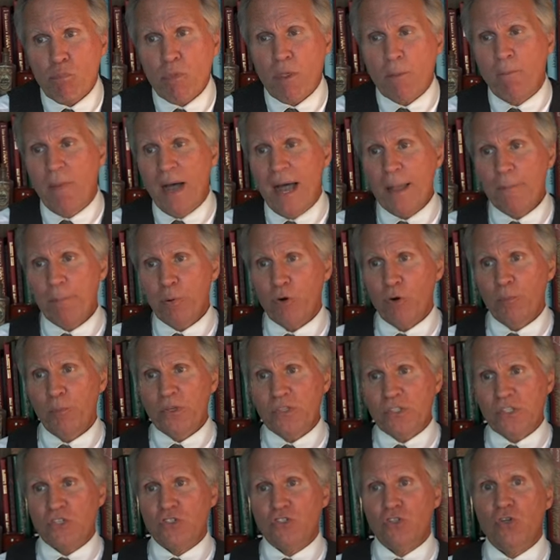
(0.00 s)
My
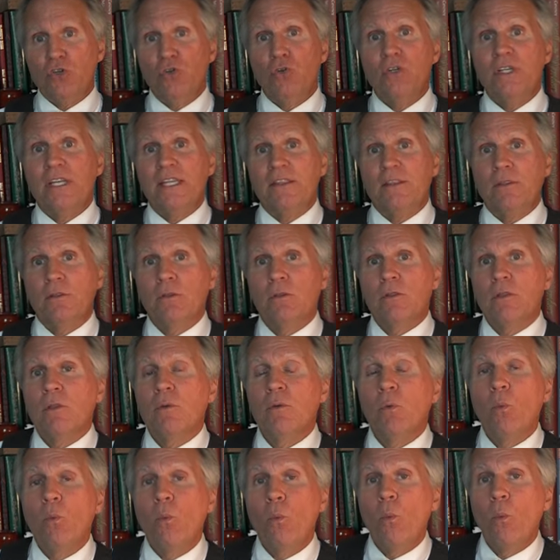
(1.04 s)
purpose is to look at
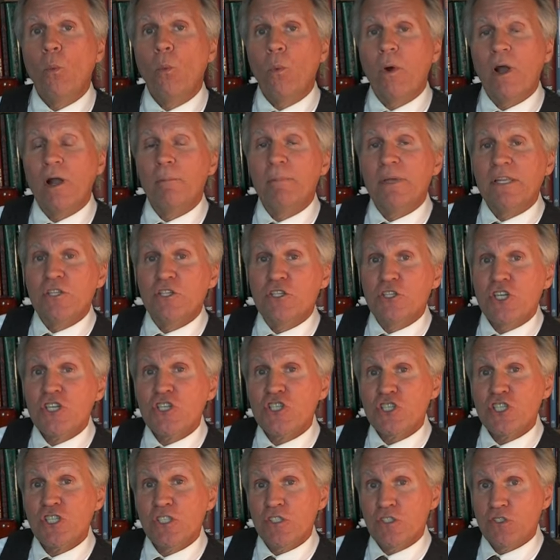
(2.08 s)
where
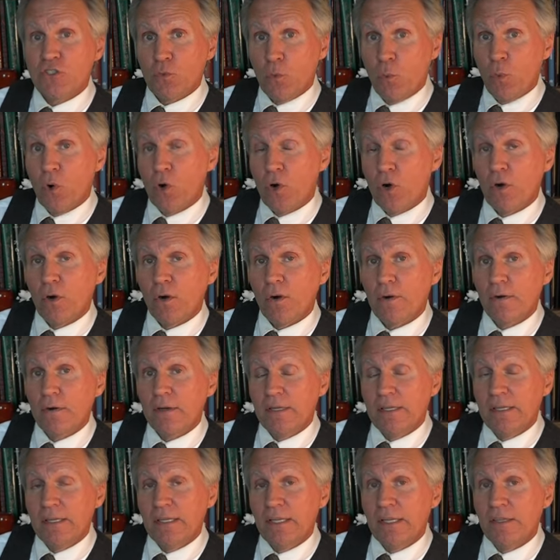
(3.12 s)
magicians were
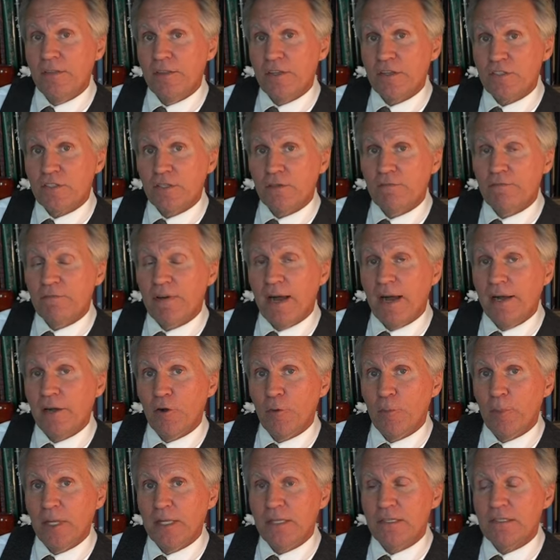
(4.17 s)
in this
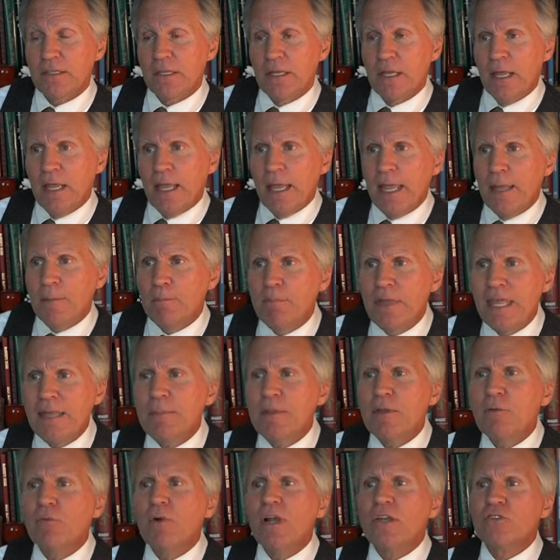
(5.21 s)
environment and
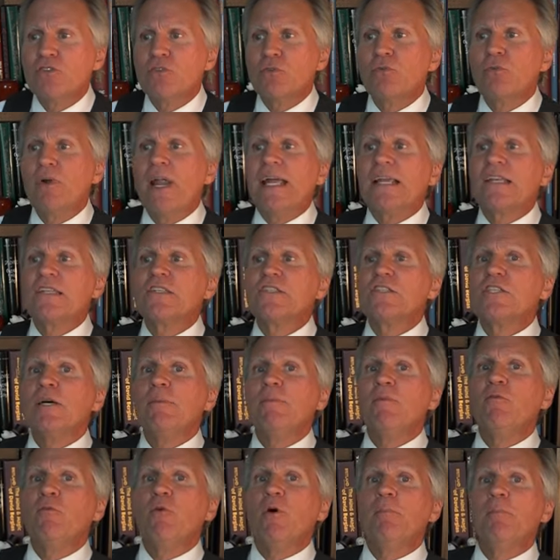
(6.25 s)
maybe resurrect
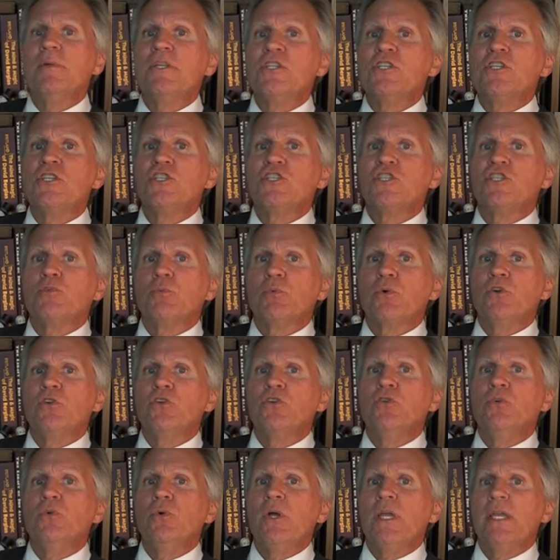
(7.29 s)
some of what magicians were
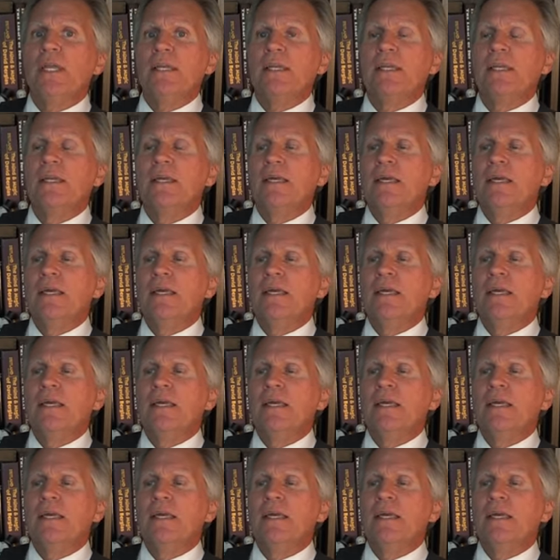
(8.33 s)
doing.